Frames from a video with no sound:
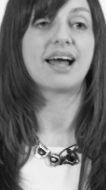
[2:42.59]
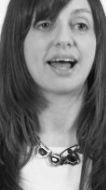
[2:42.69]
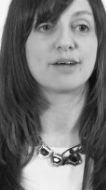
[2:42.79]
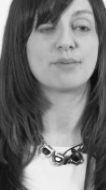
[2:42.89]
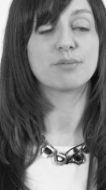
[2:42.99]

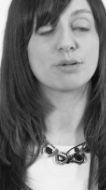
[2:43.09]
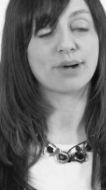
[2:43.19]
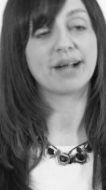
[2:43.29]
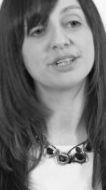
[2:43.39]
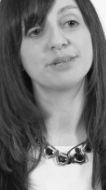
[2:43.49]
Um, I'm a
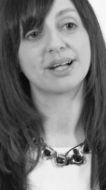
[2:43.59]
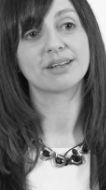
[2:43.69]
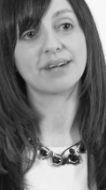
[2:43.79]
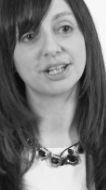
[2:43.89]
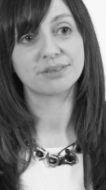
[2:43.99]
proud UL
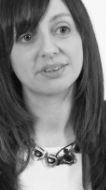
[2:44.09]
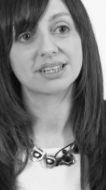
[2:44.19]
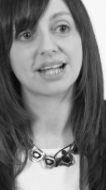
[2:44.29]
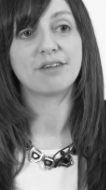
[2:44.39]
graduate.